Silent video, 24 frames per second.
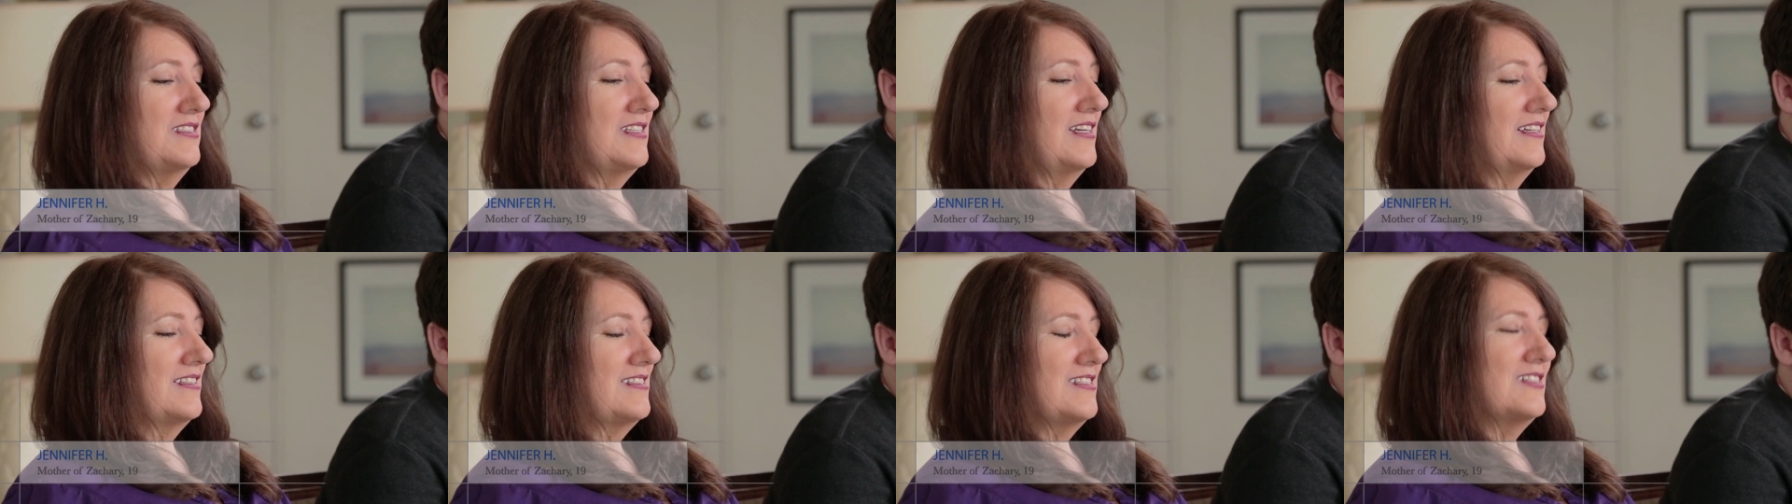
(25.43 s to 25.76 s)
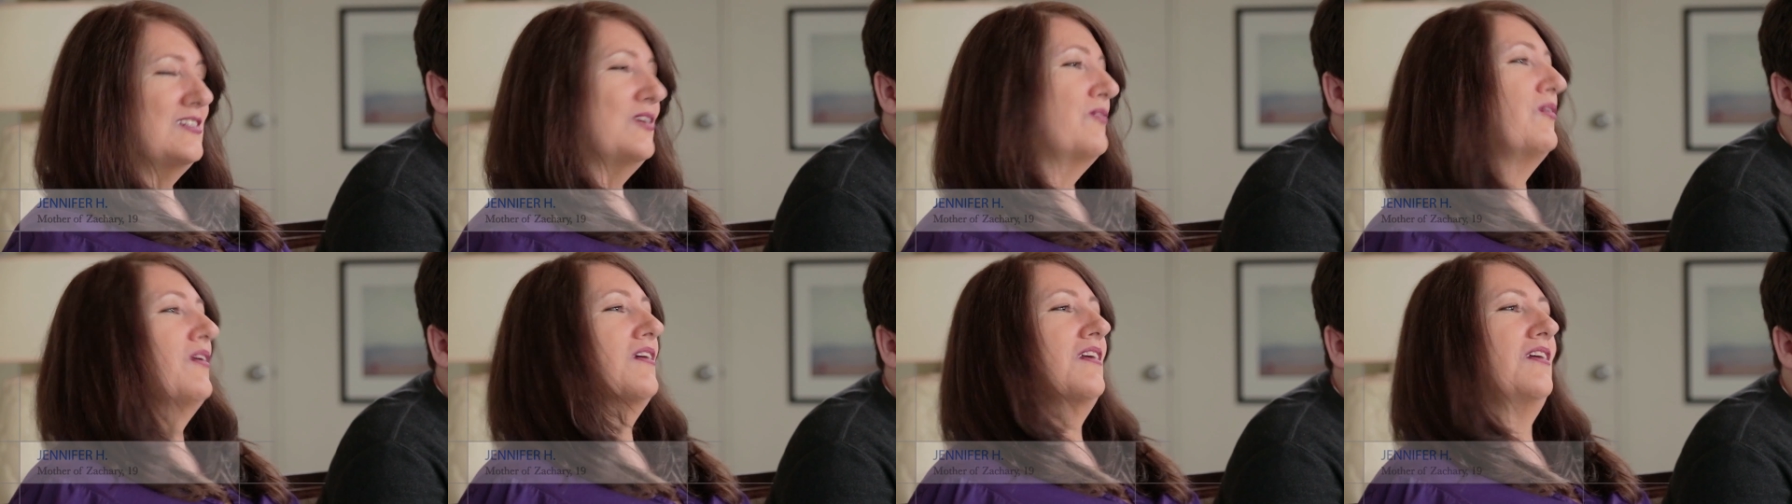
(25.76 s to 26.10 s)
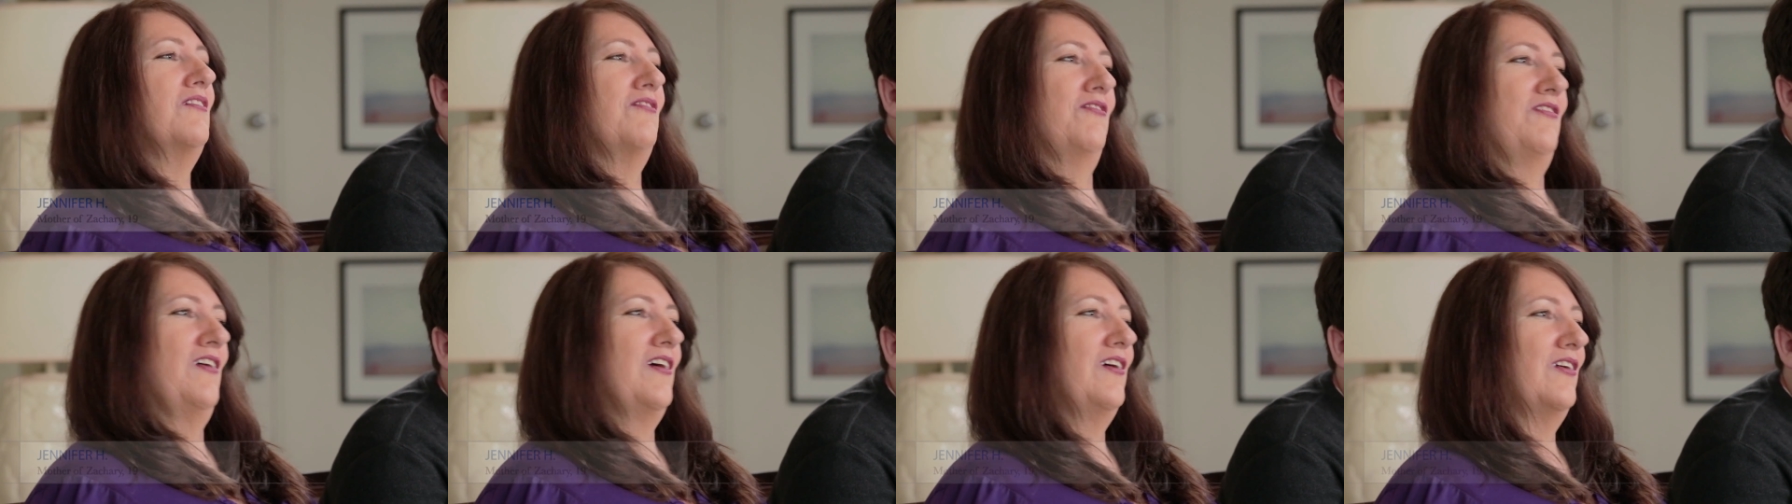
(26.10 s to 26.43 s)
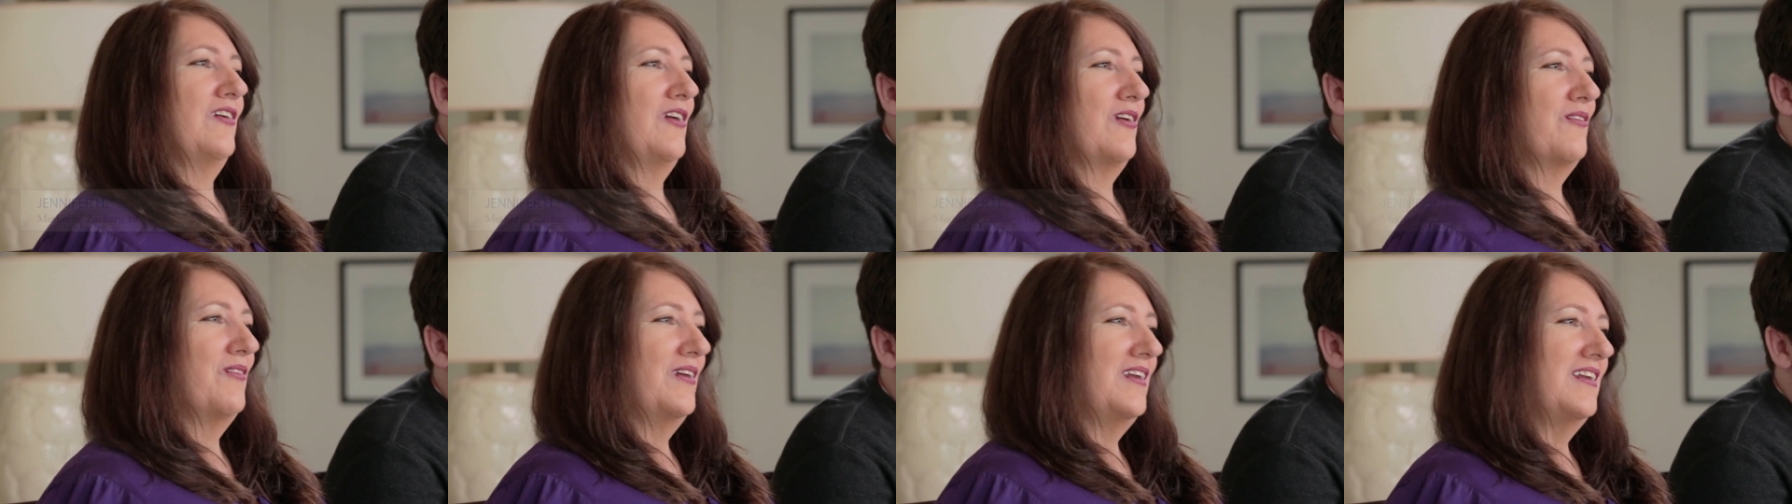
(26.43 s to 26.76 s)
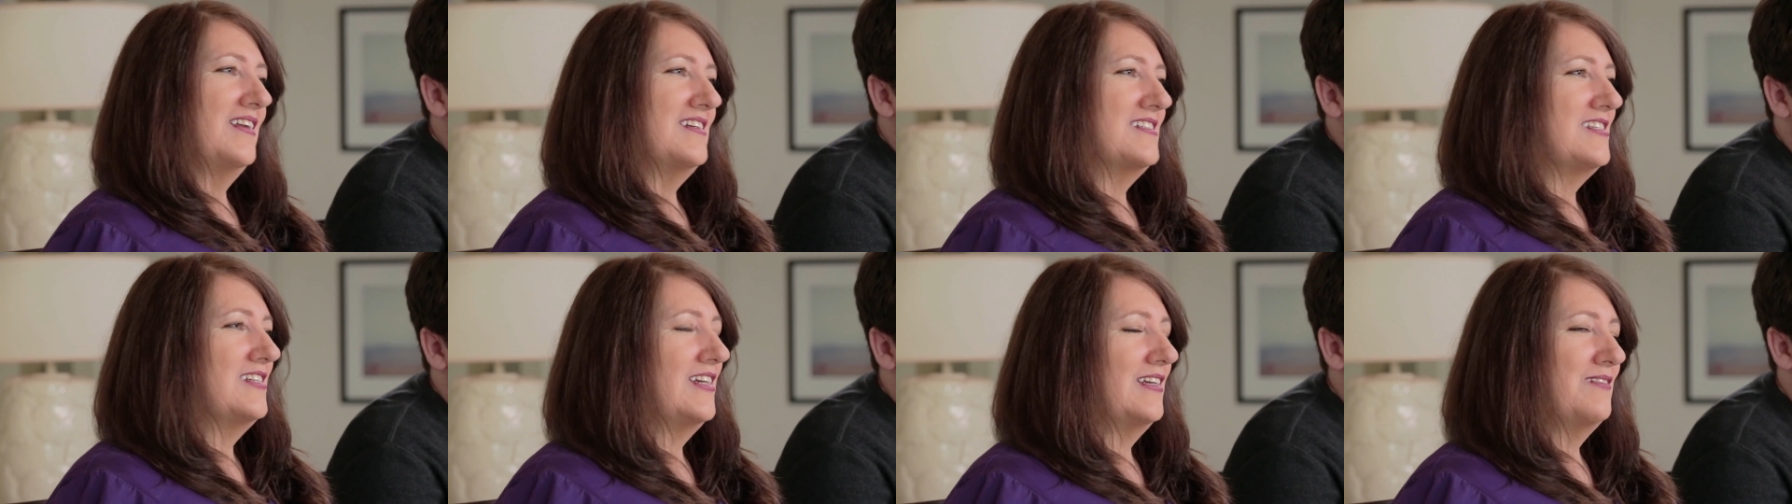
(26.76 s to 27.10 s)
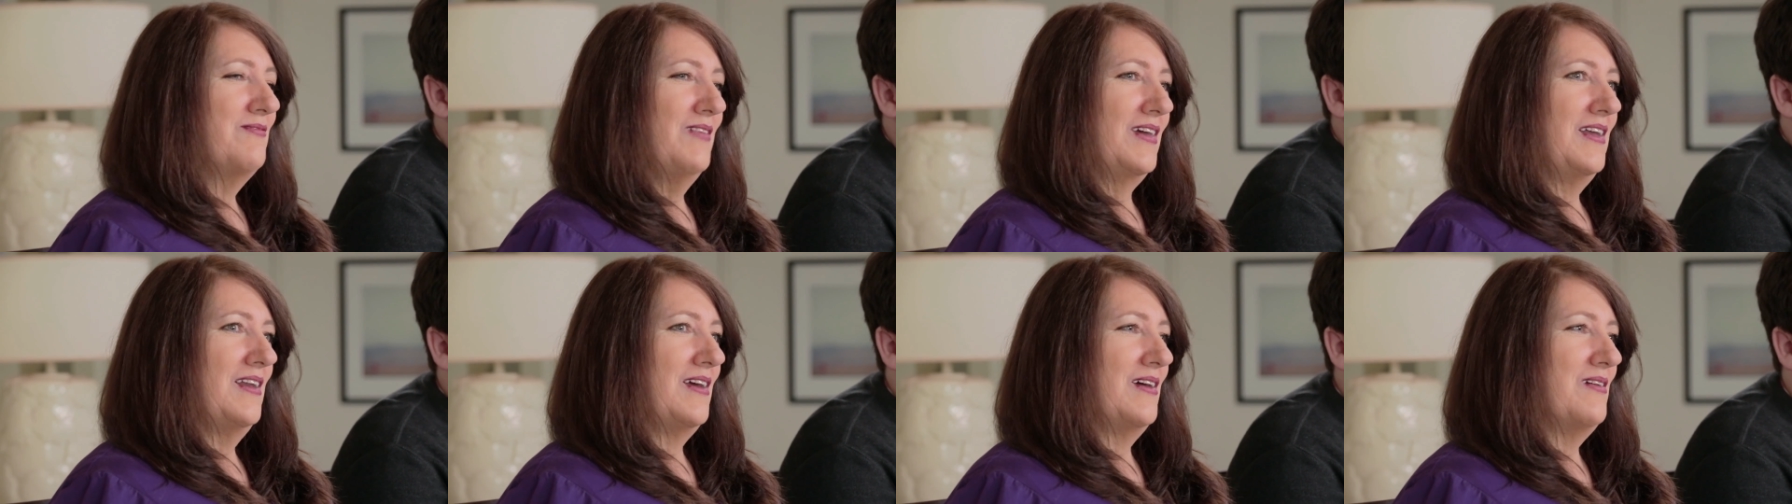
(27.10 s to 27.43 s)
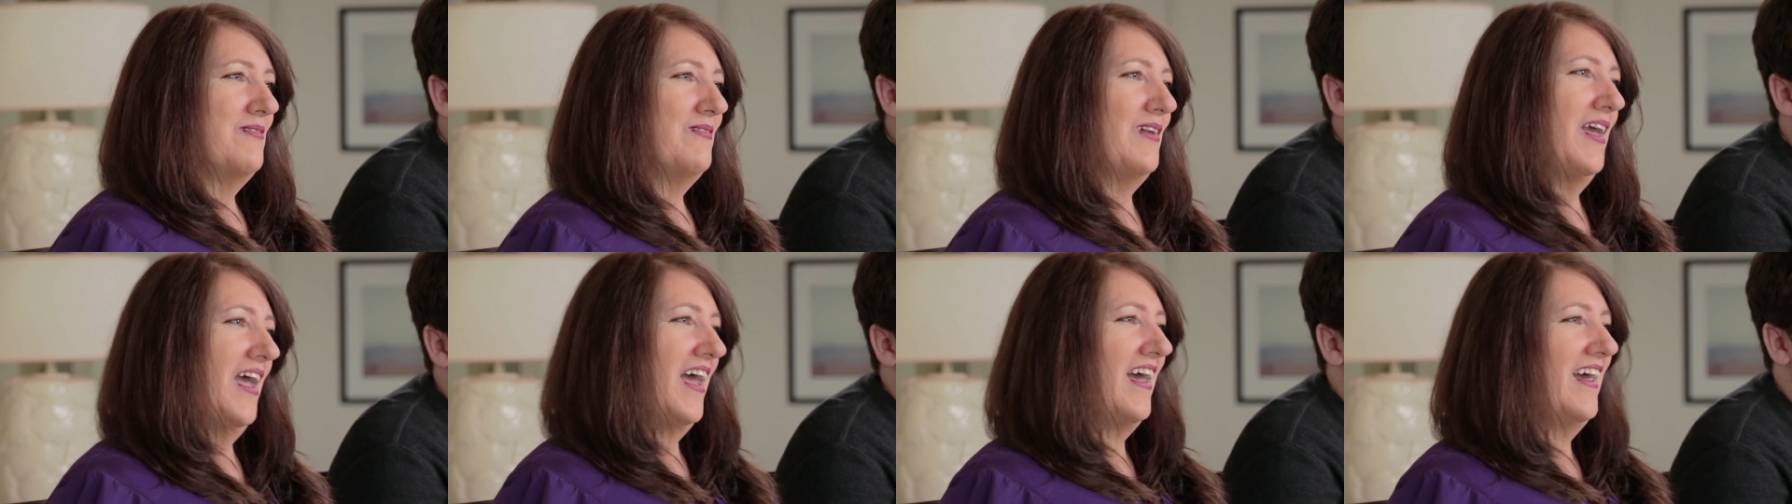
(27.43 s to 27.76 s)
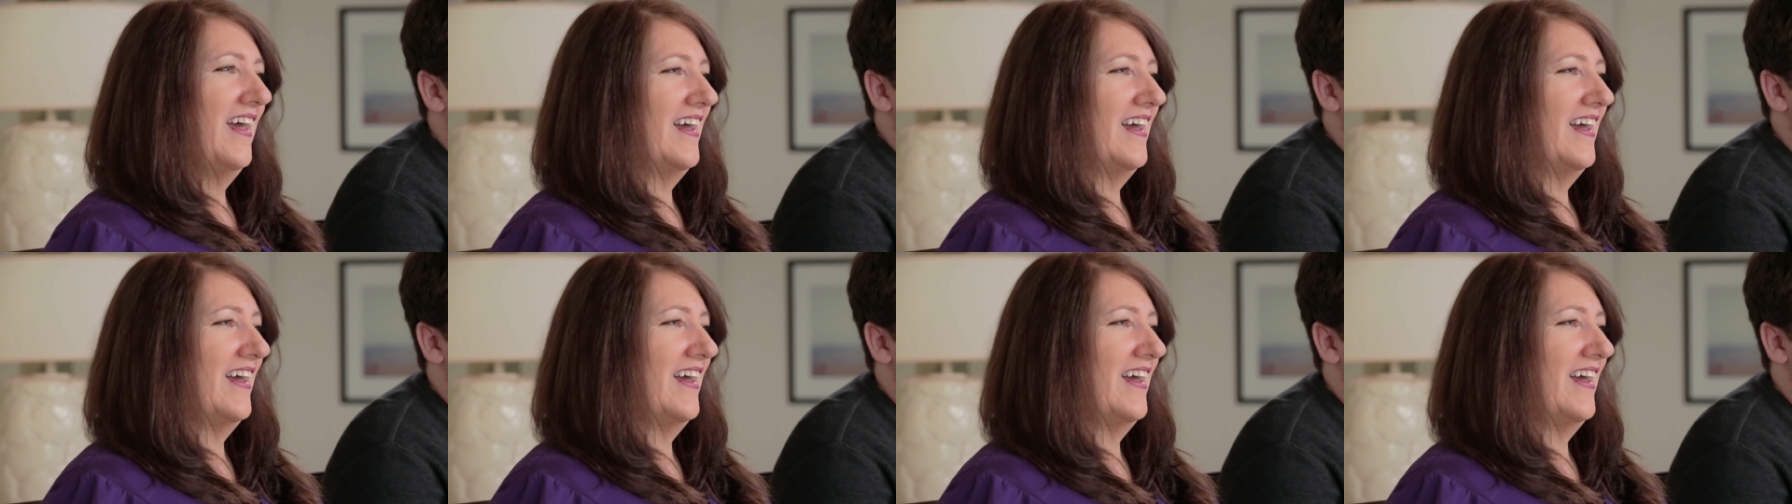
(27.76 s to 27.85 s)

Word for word: son's an organ failure, we need to admit him."